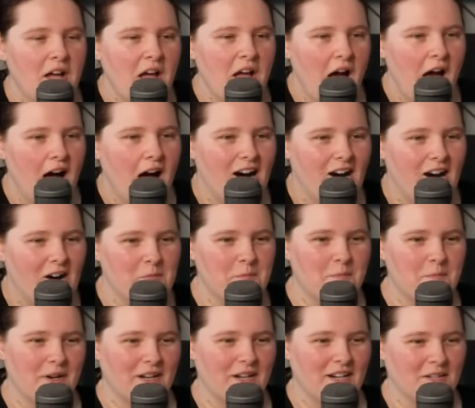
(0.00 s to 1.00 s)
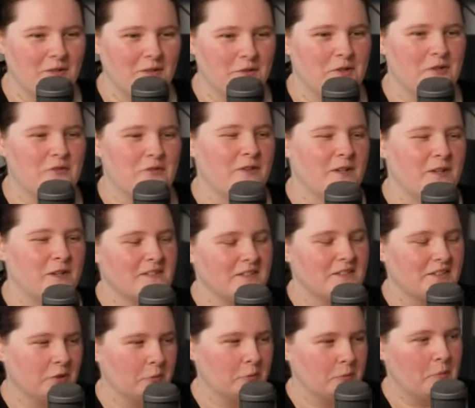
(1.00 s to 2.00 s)
But it also feels a
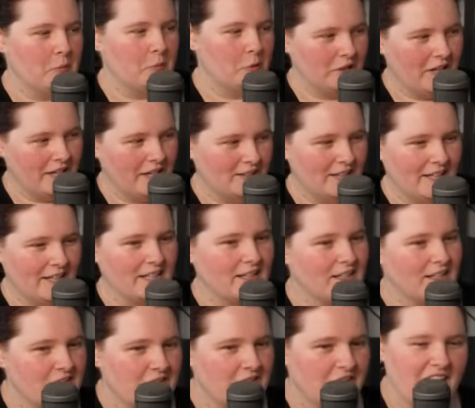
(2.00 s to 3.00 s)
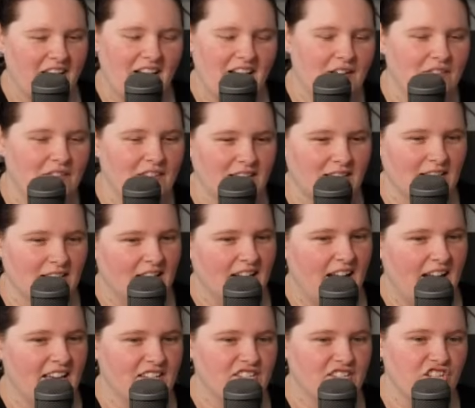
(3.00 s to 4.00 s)
little bit more like linen. It's got that kind of like
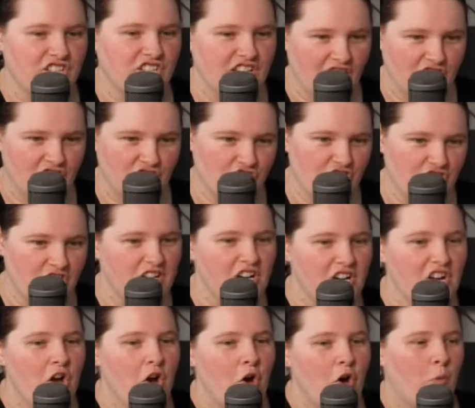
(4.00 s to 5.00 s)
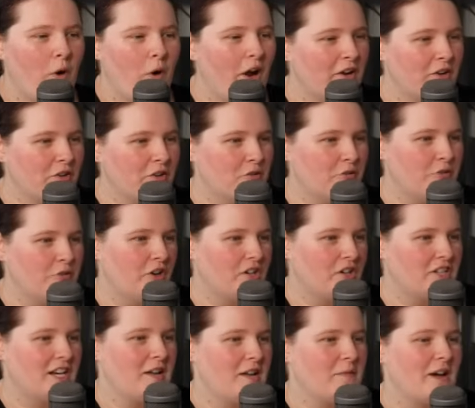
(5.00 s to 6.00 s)
linen-esque texture. Why are you
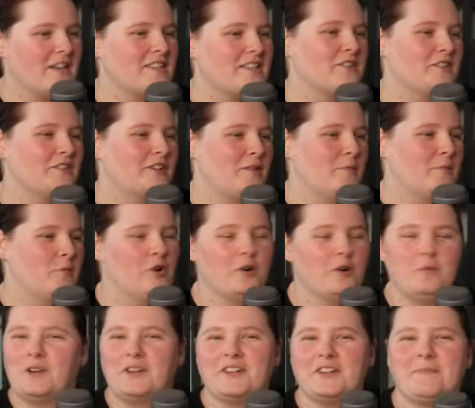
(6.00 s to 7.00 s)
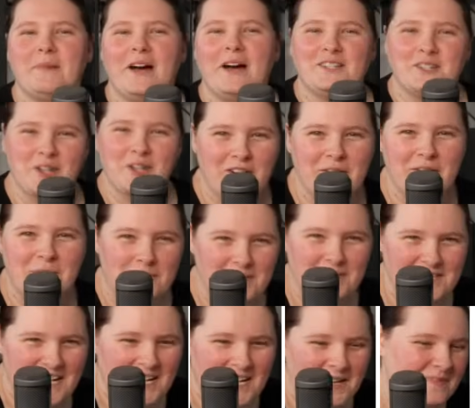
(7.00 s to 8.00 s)
not an ambassador anymore? Because my term
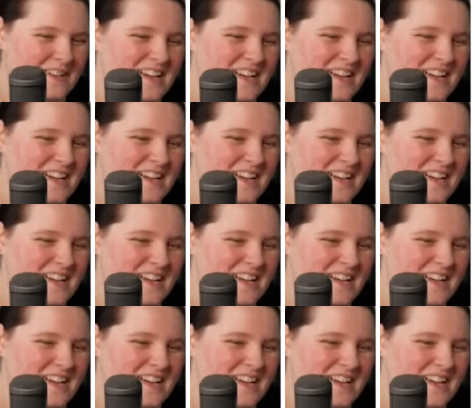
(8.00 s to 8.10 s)
was up.